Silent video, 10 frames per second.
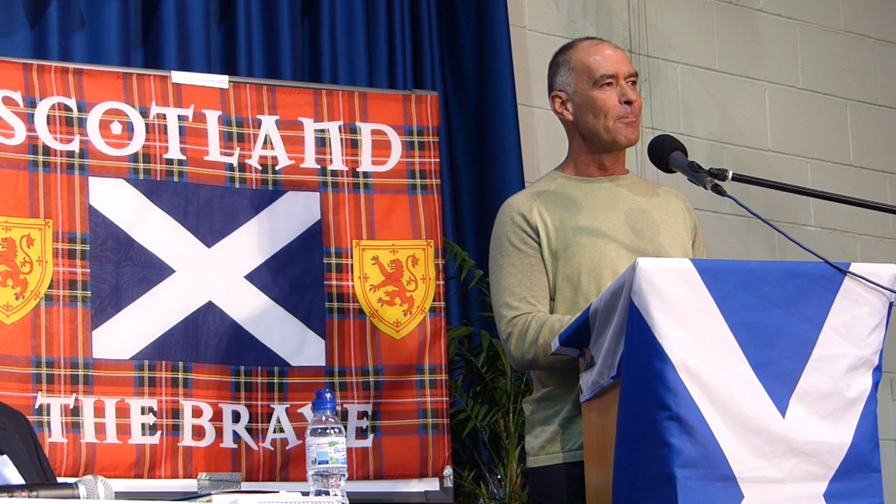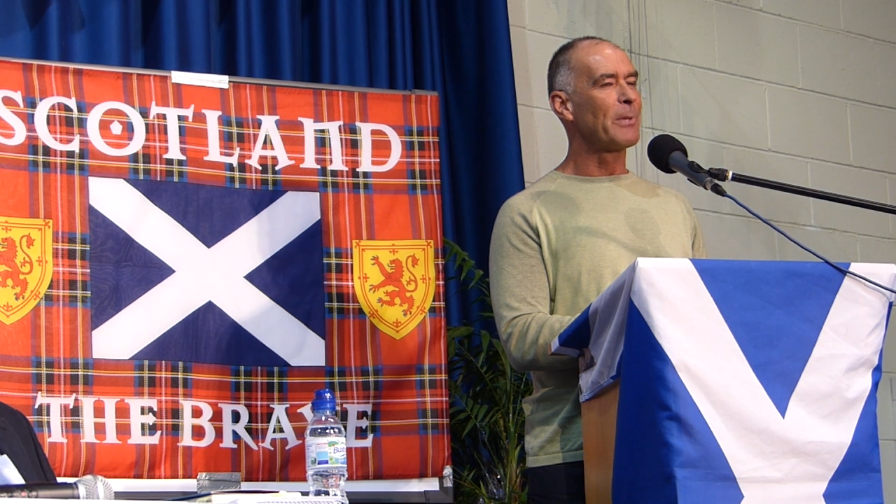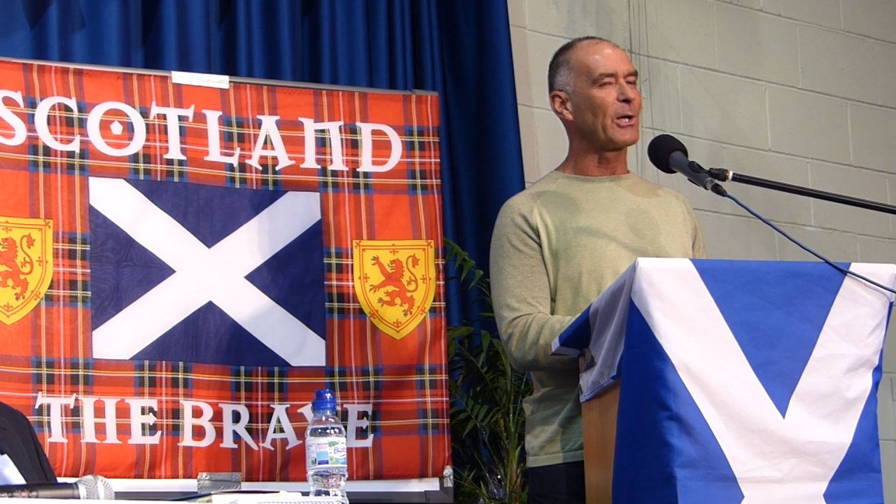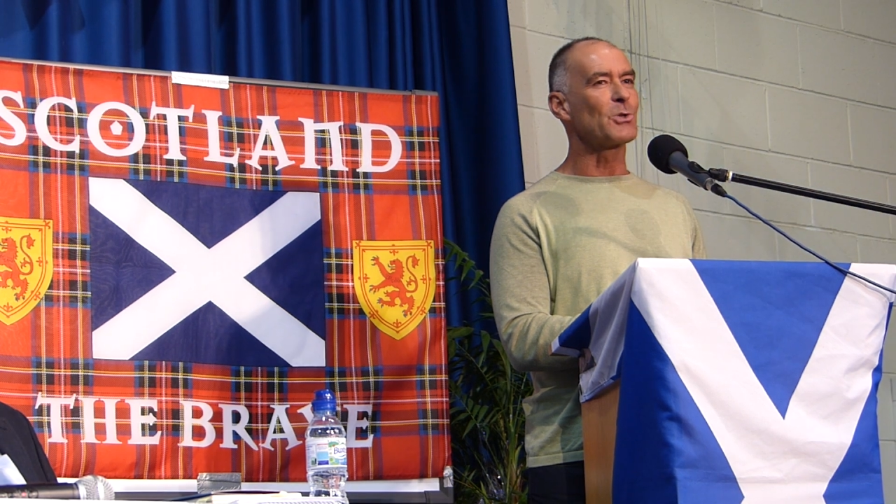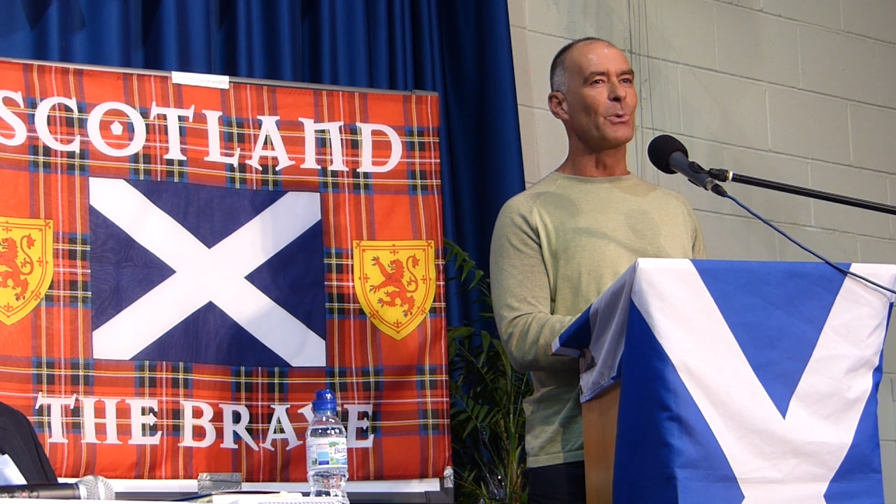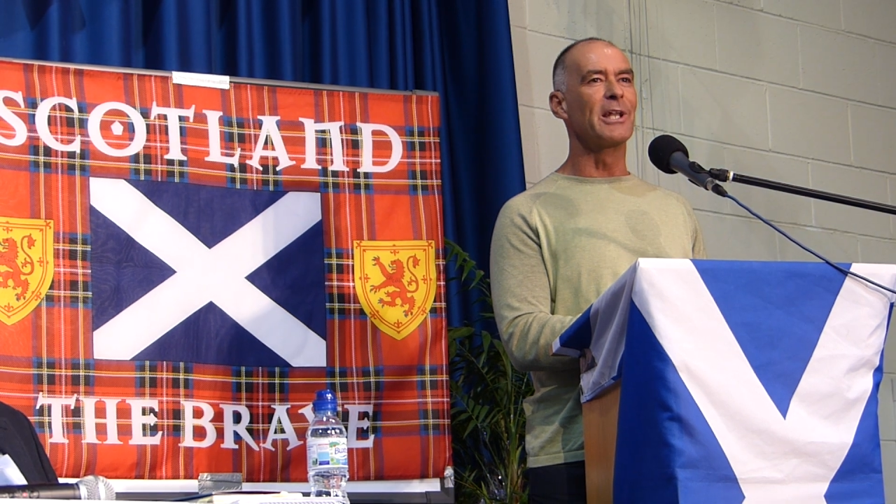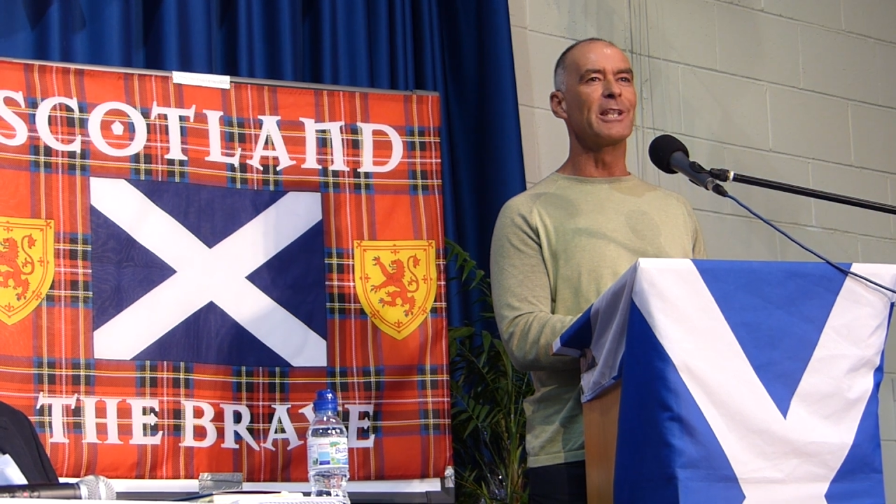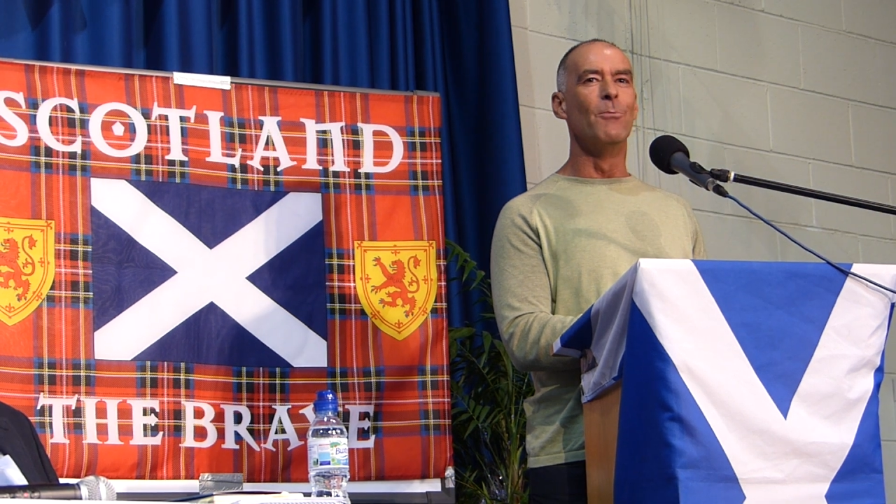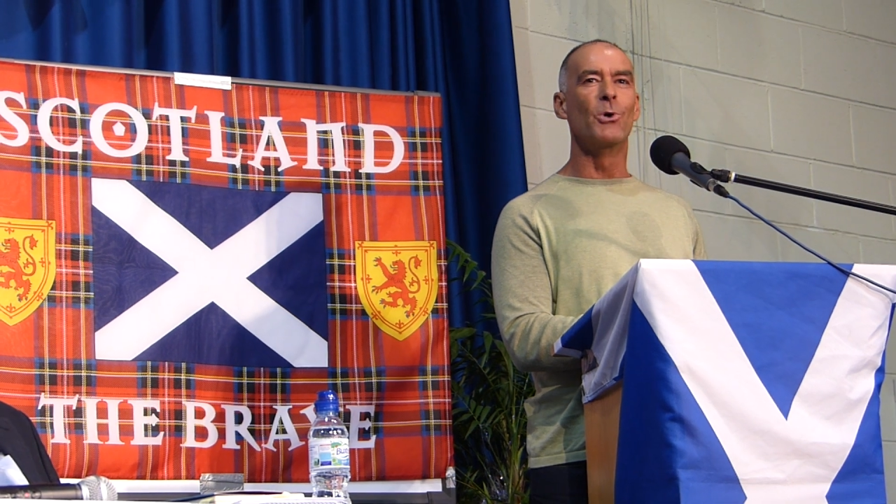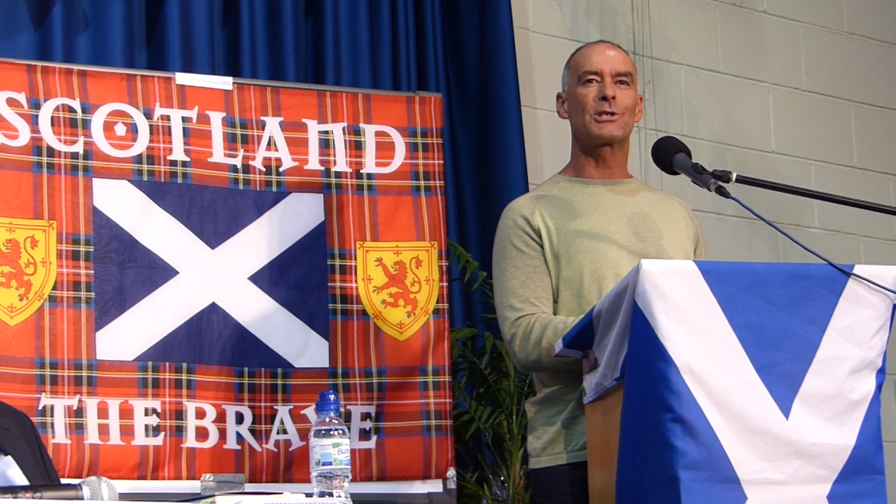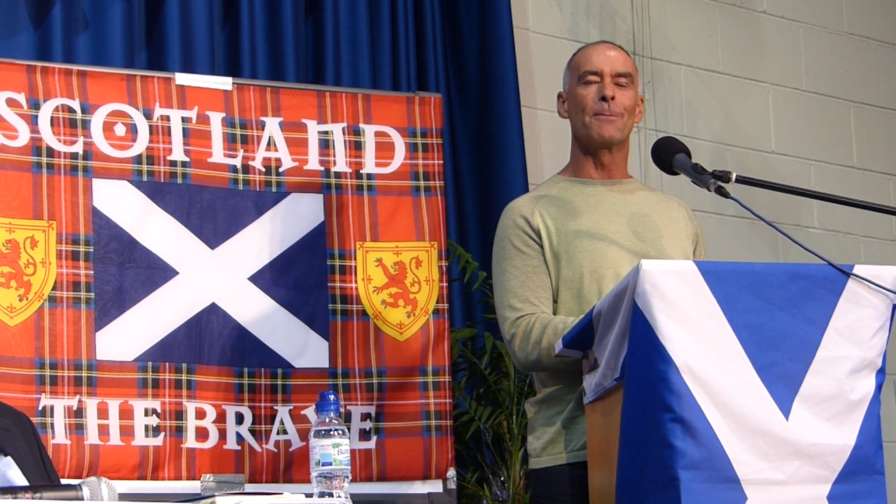Because one of the most